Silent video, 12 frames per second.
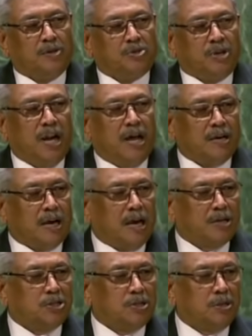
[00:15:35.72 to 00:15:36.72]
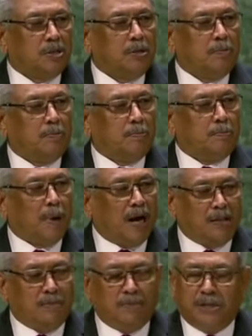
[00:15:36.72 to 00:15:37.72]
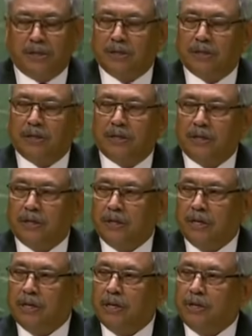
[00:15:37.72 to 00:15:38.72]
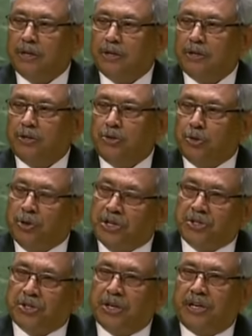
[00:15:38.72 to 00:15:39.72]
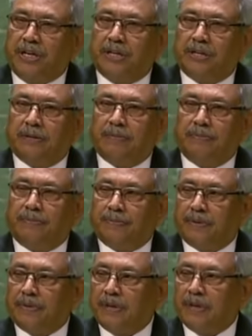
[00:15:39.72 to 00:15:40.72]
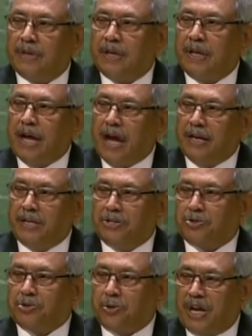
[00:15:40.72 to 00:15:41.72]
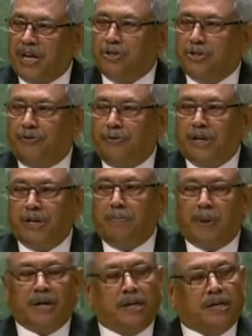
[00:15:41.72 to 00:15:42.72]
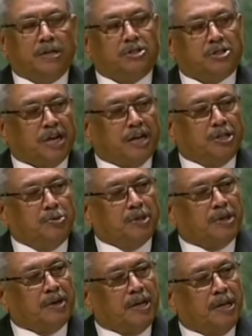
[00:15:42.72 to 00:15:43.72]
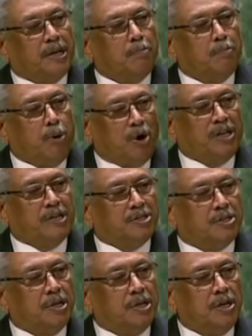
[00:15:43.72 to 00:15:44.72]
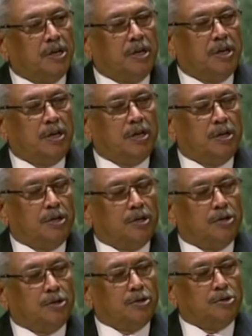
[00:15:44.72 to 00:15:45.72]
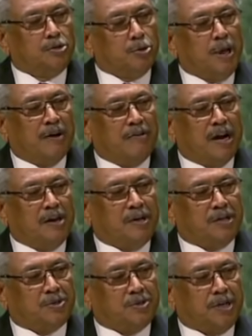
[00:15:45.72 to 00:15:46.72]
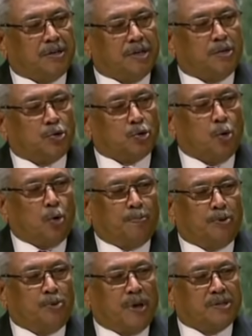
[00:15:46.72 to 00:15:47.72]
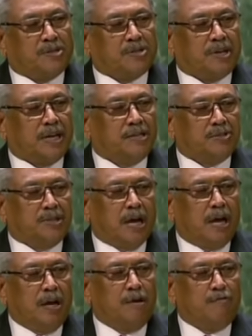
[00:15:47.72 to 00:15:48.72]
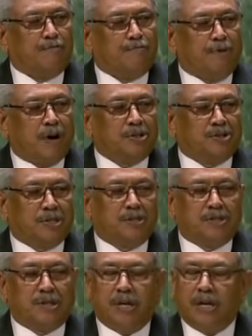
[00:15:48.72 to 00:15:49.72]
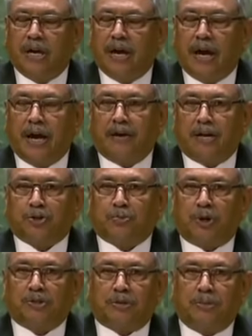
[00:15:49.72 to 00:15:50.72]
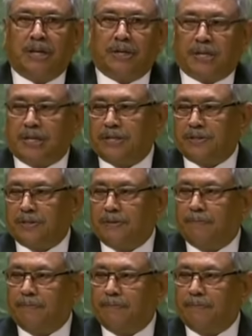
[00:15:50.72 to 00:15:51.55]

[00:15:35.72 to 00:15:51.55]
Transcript: Sri Lanka's parliament, judiciary, and its range of independent statutory bodies should have unrestricted scope to exercise their functions and responsibilities.